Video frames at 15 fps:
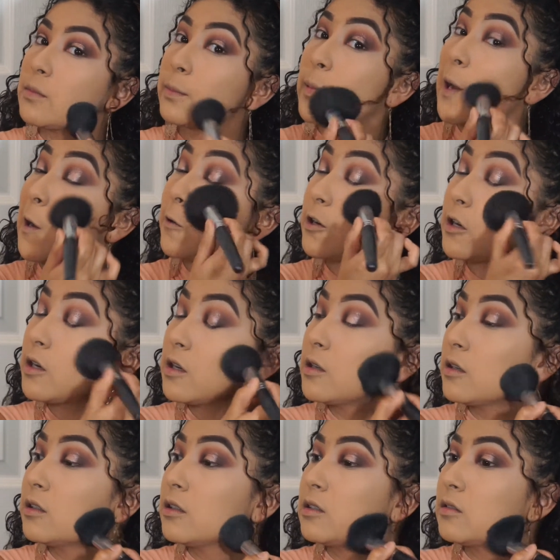powder,
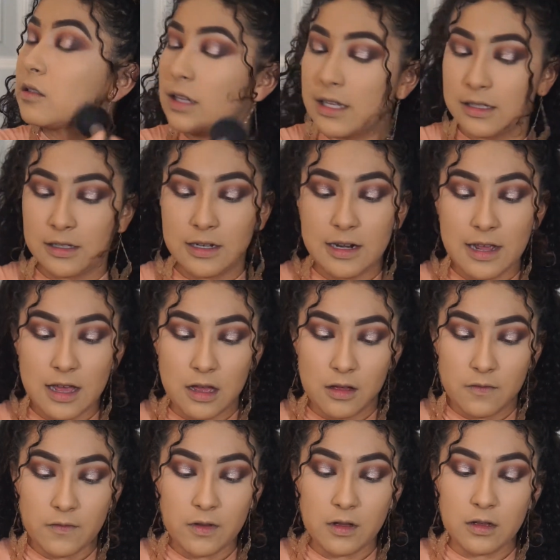it's gonna
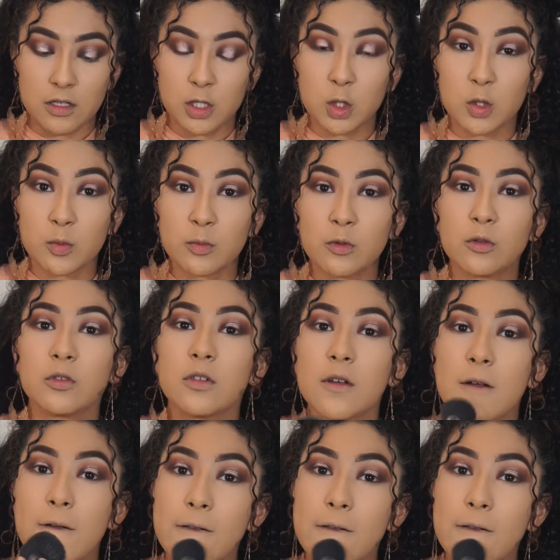have a smooth